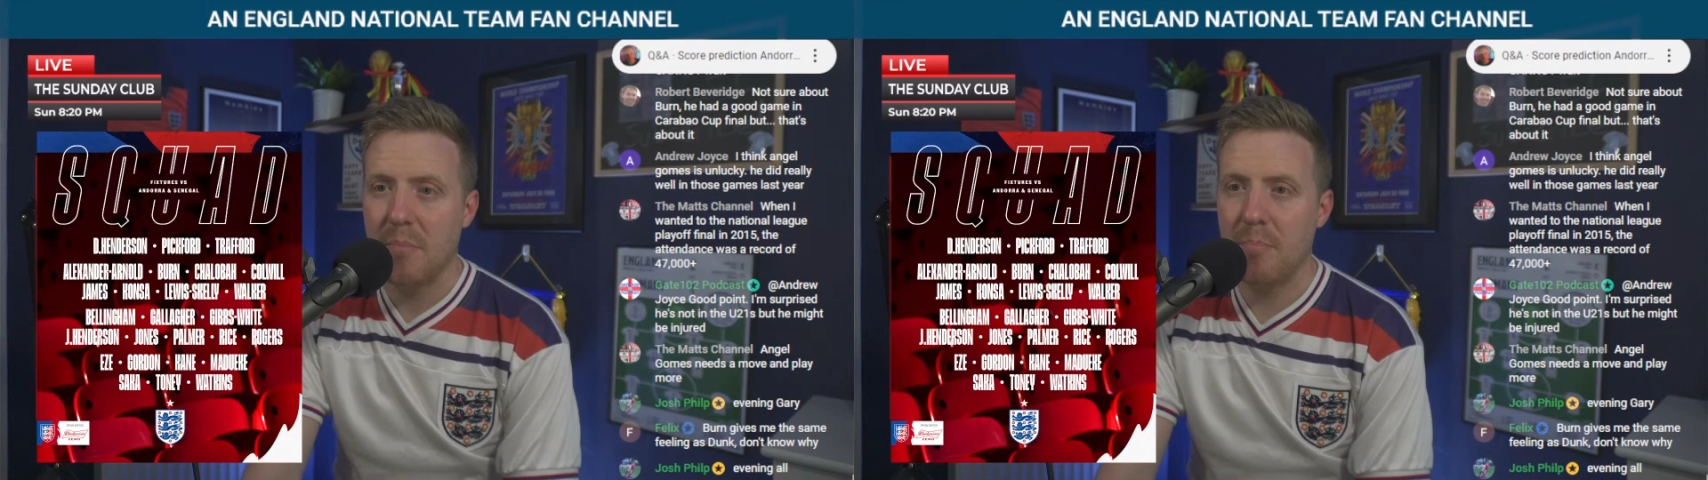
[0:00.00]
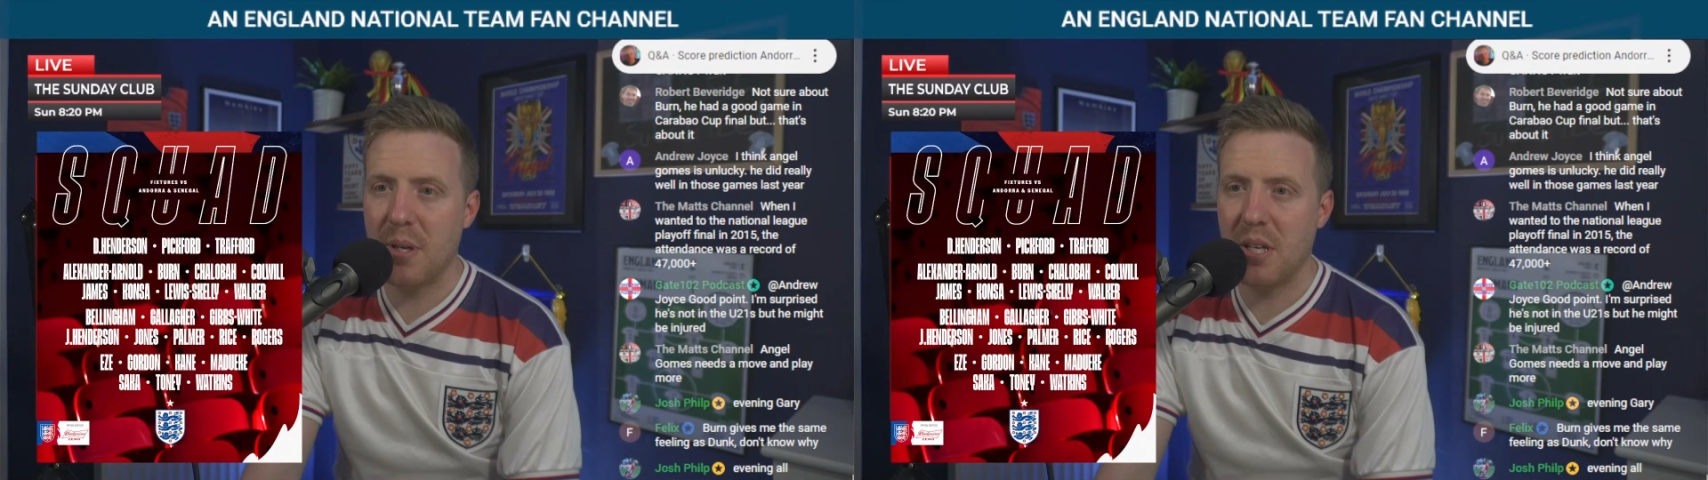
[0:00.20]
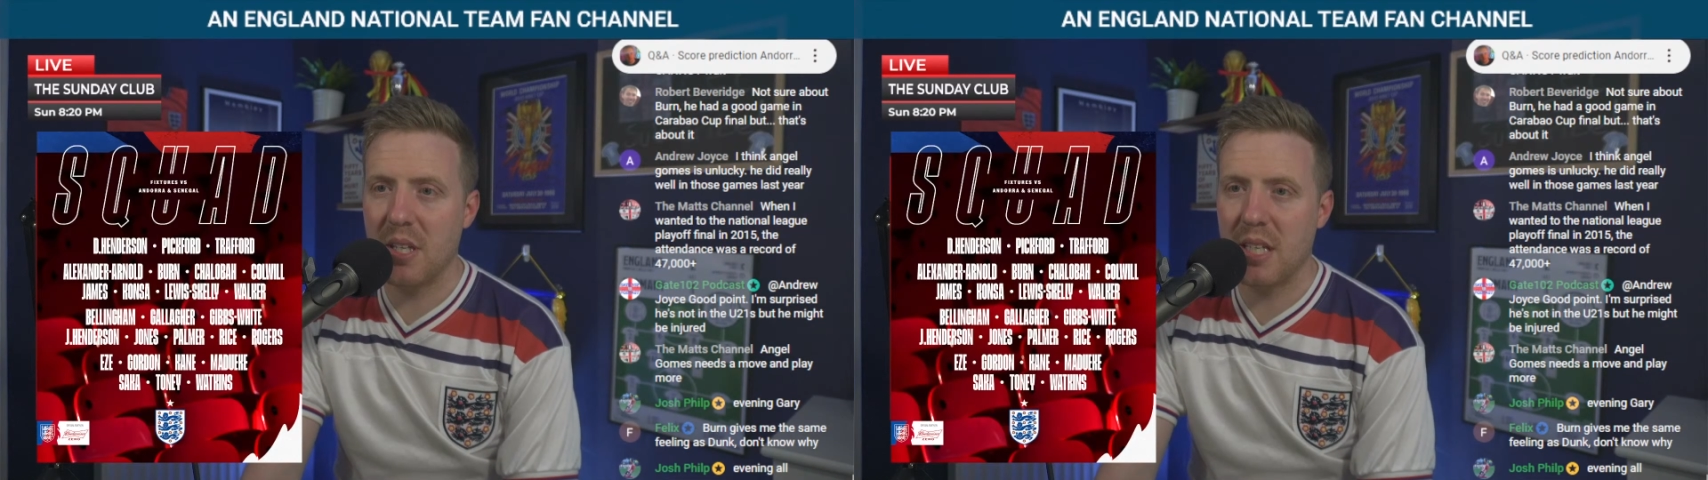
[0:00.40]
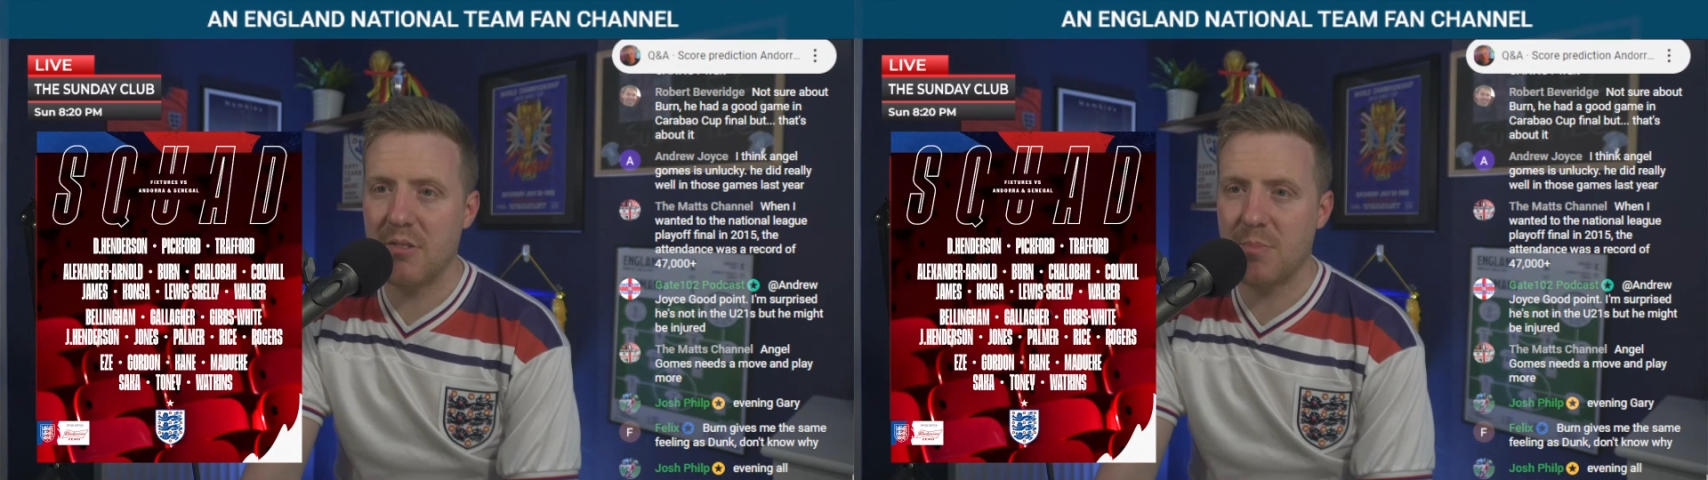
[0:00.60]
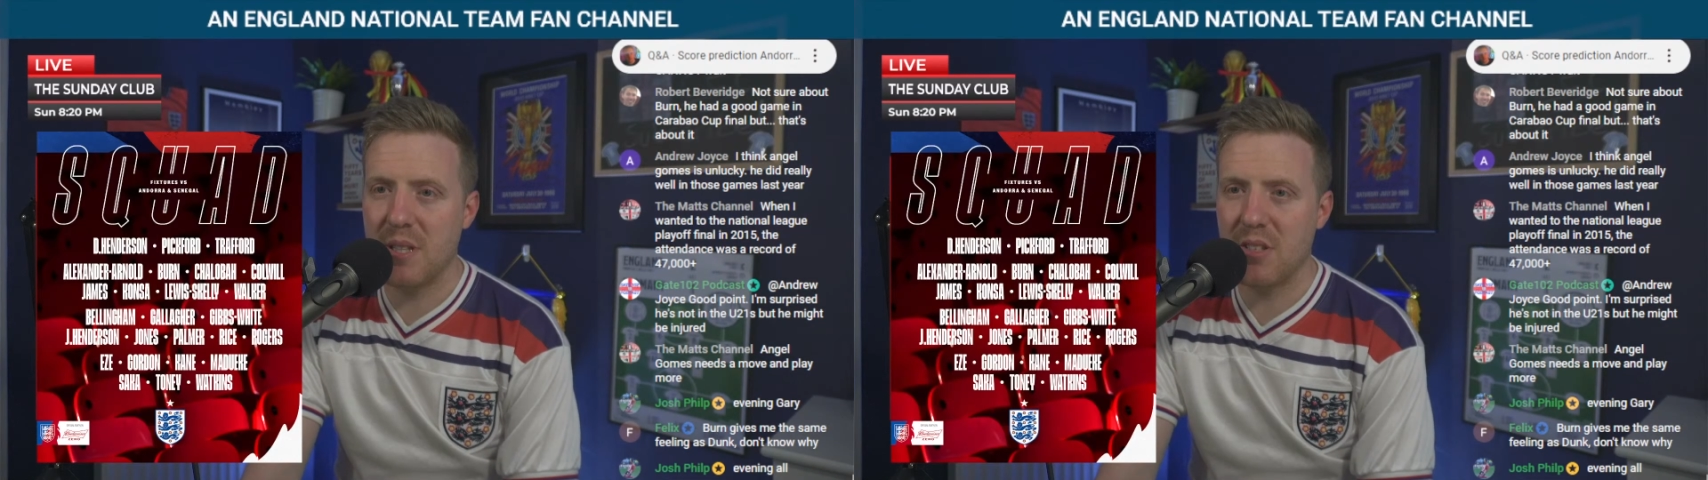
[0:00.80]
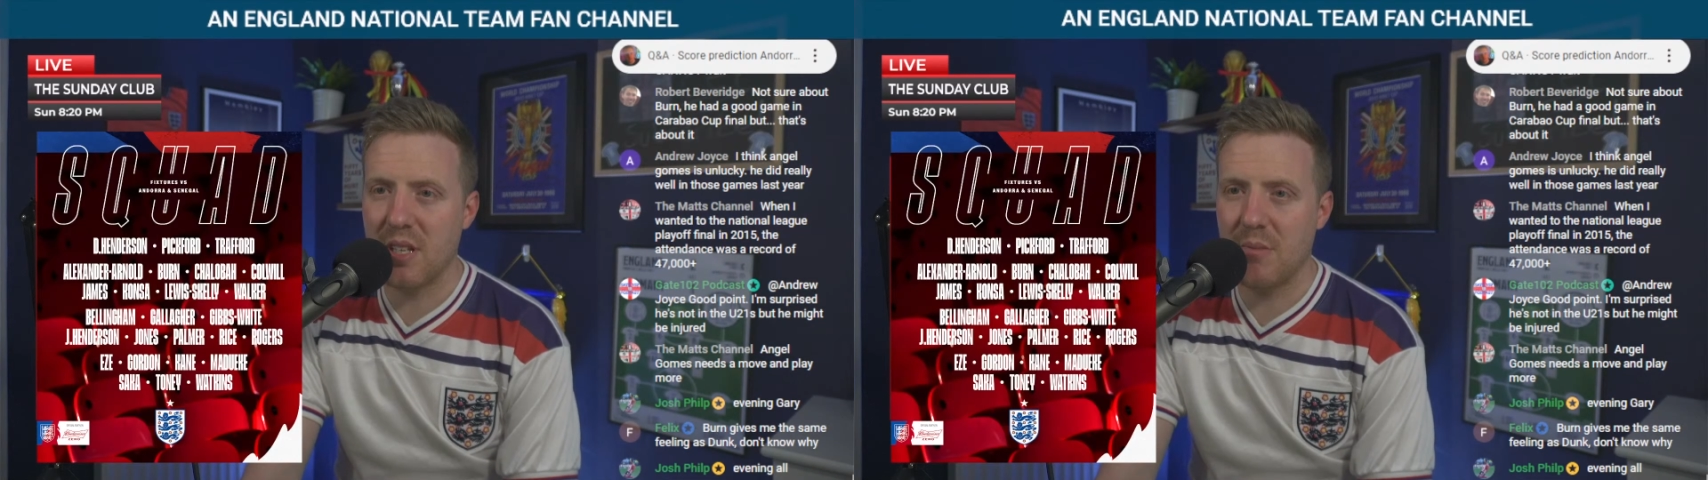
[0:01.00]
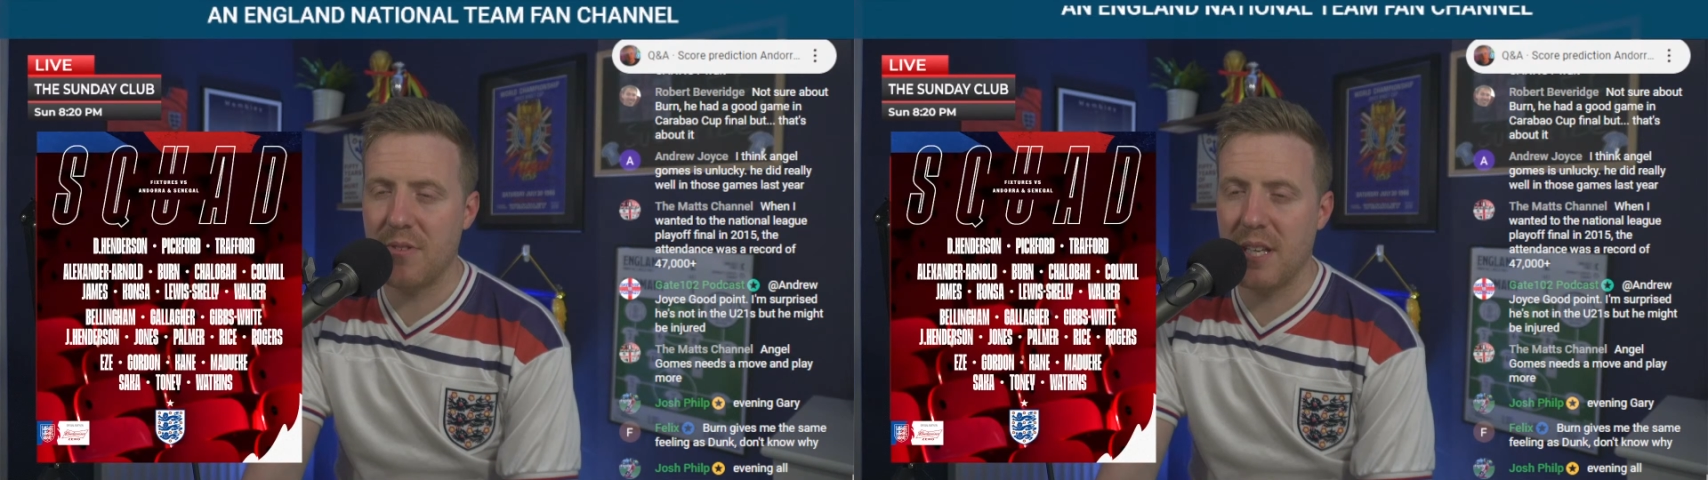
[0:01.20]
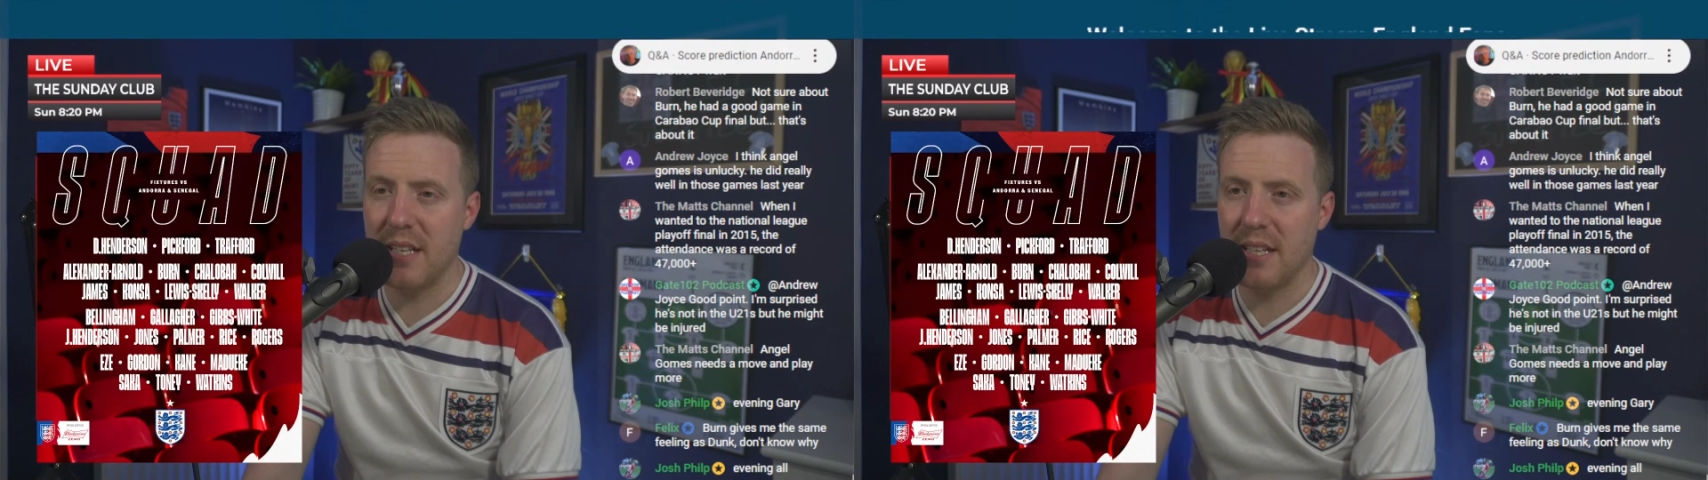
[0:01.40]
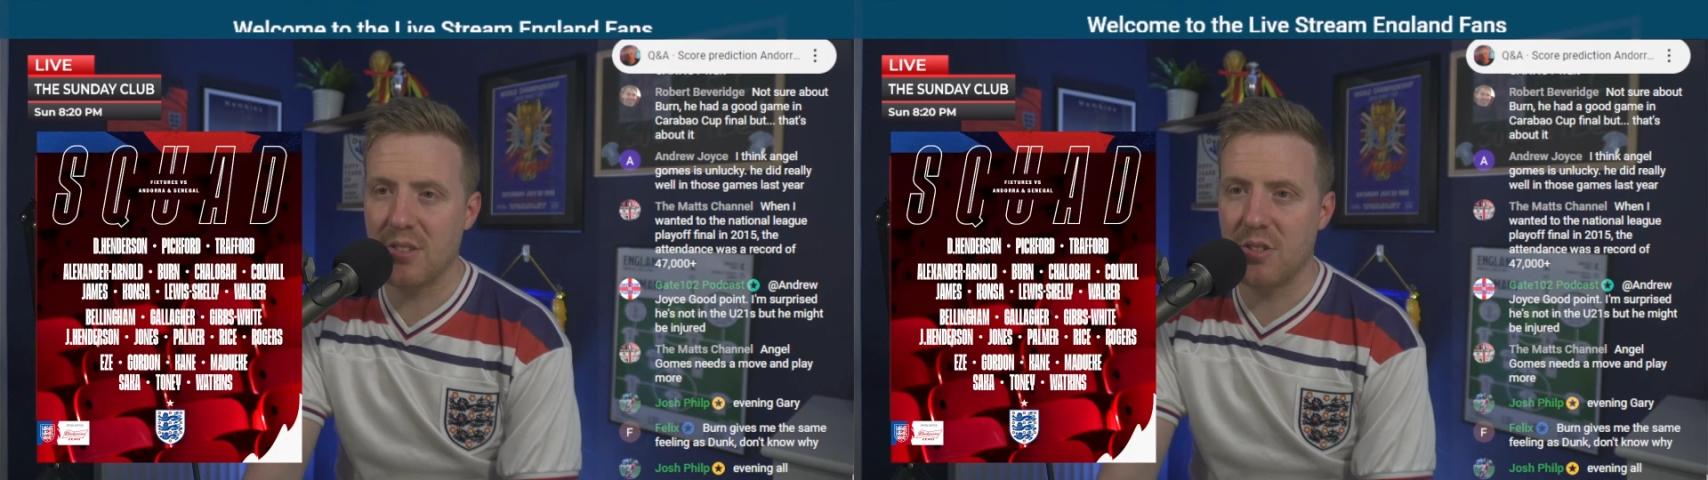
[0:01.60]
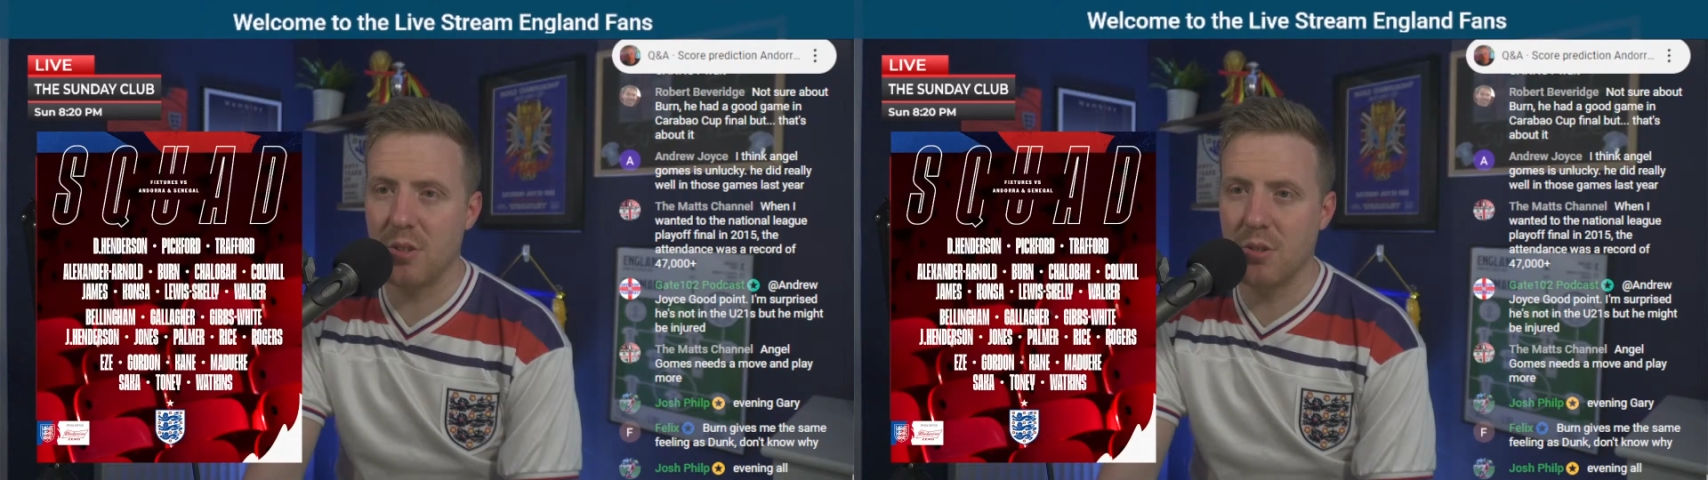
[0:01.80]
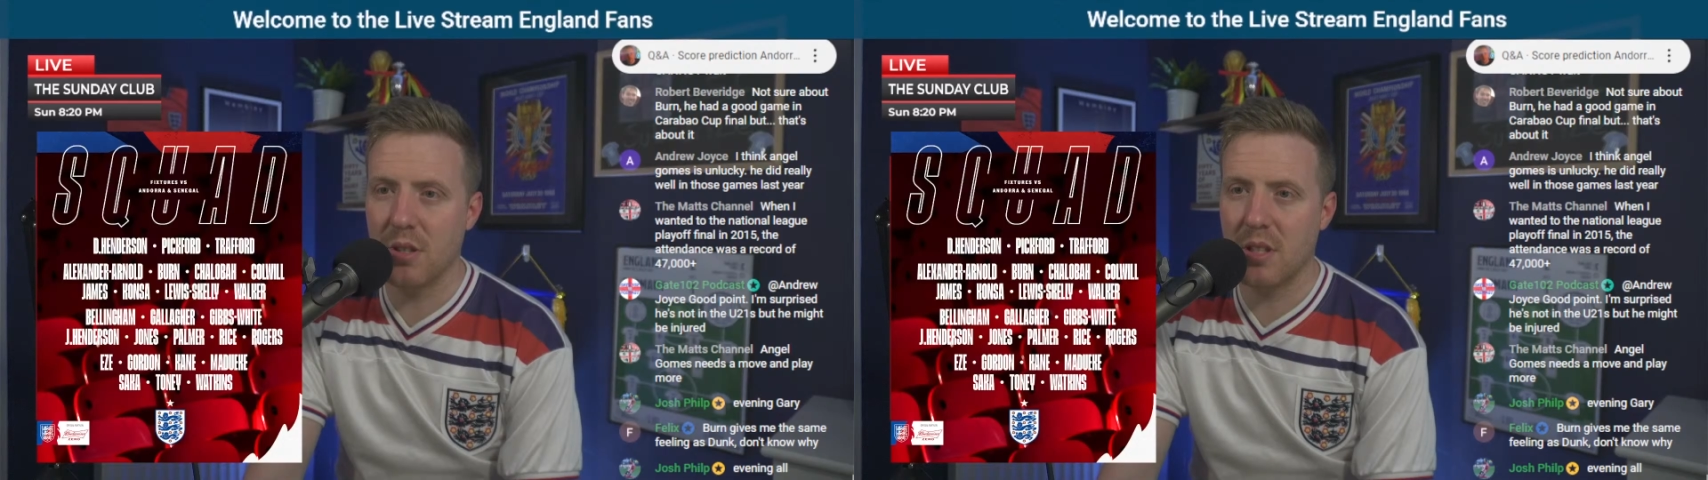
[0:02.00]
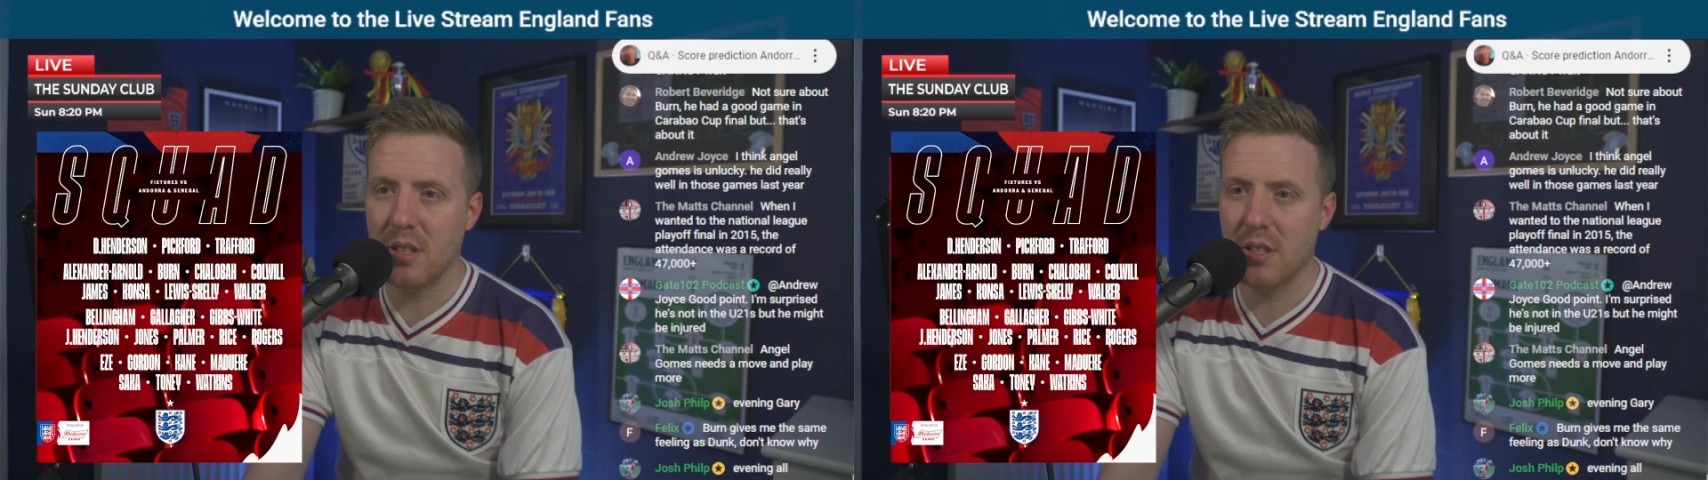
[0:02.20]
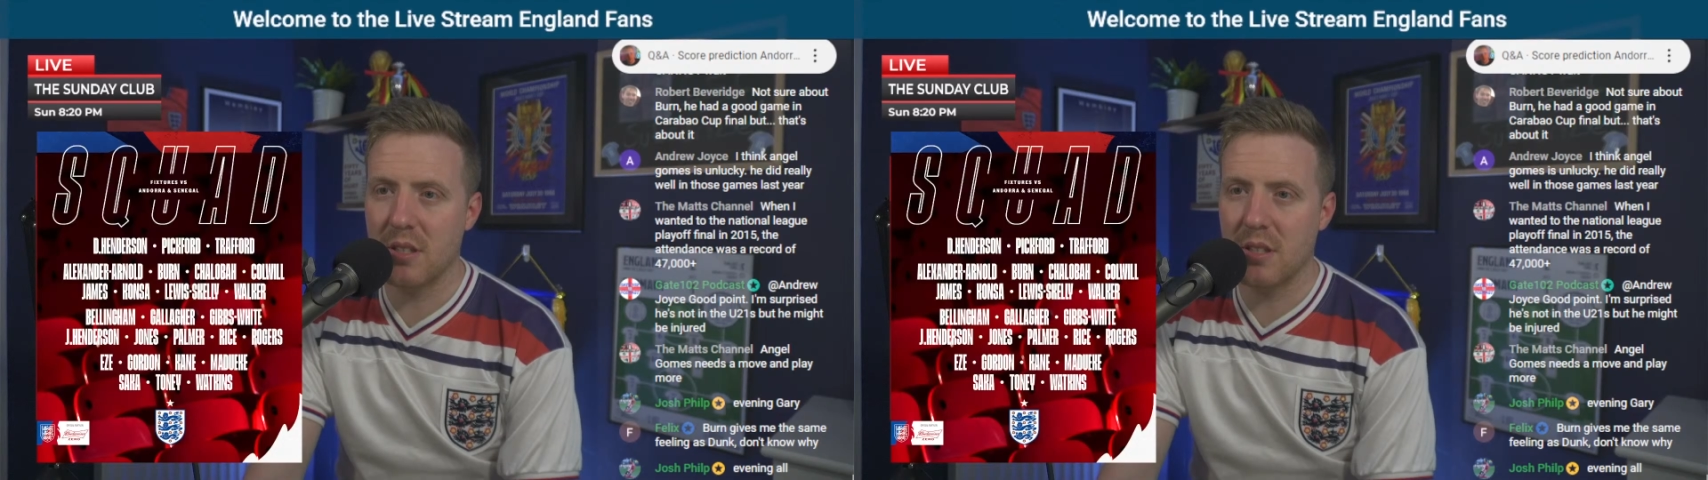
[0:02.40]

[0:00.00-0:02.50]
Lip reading: Burn gives me the same feeling as Dunk.